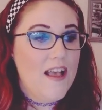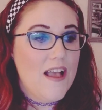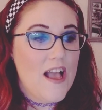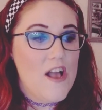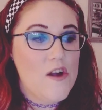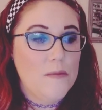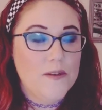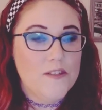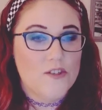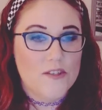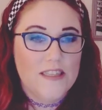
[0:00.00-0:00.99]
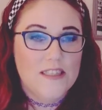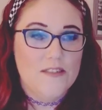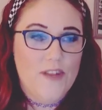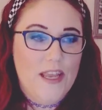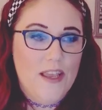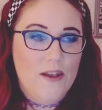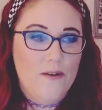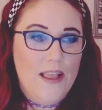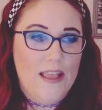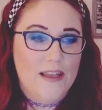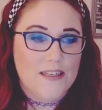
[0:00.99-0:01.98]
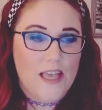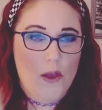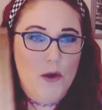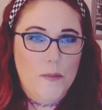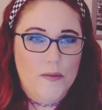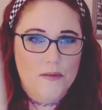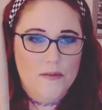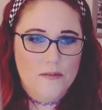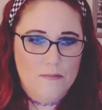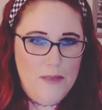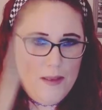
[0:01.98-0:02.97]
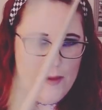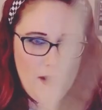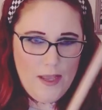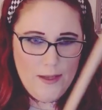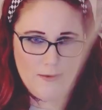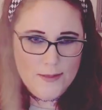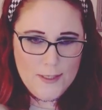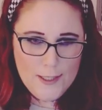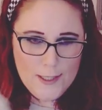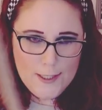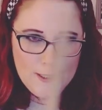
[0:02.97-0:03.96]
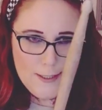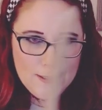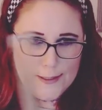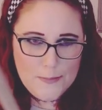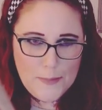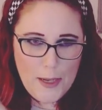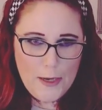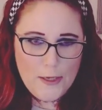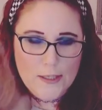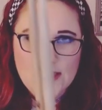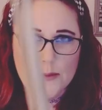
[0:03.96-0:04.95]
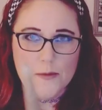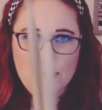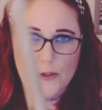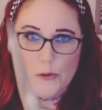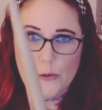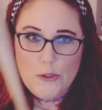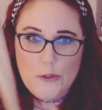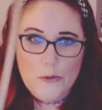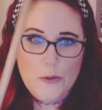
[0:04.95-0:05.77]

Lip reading: I hope you enjoyed this video, and I hope maybe I inspired some of you to